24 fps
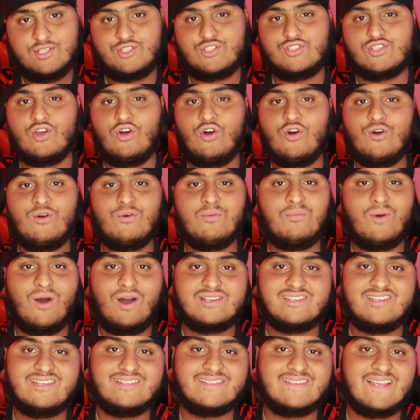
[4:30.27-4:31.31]
So
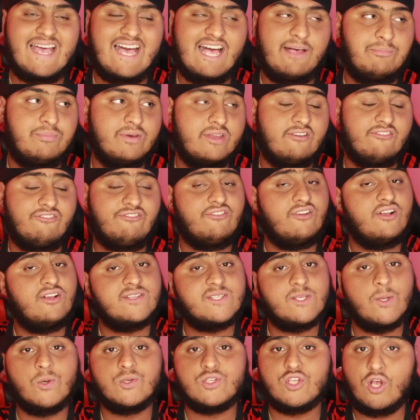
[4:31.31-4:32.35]
much has happened.
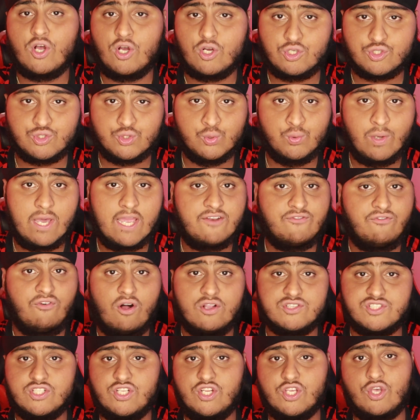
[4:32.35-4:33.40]
First it was Arsenal
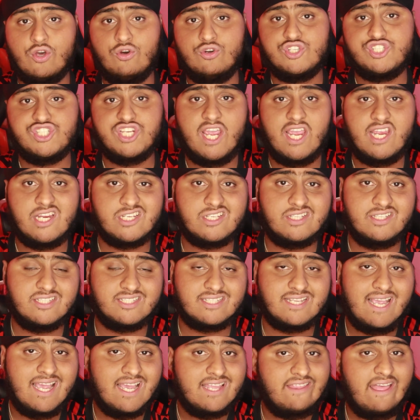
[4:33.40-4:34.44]
advancing
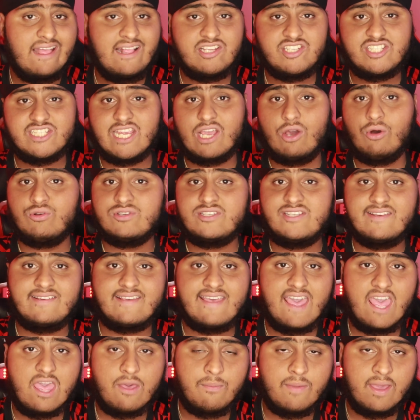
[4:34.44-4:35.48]
negotiations, then Chelsea
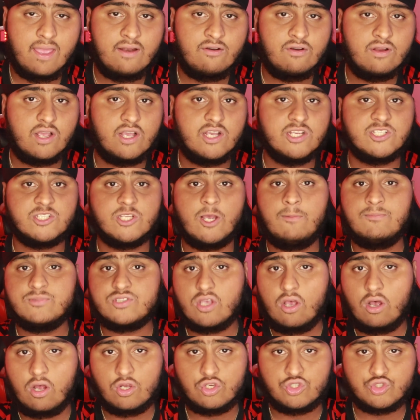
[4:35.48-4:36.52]
came in,
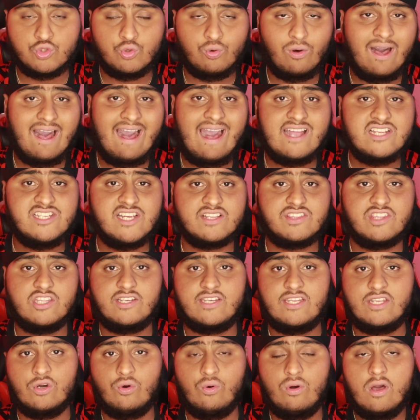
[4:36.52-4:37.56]
gazumped Arsenal, hijacked the
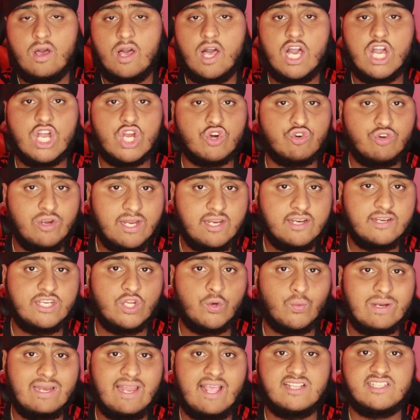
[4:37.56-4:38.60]
deal, agreed a
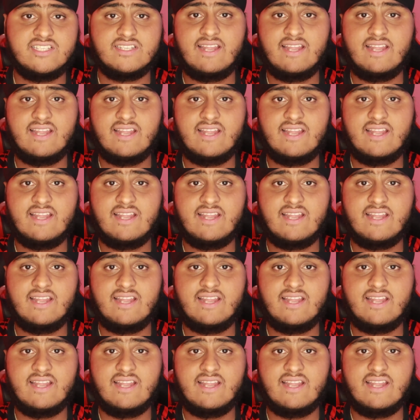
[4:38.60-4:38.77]
deal with Leeds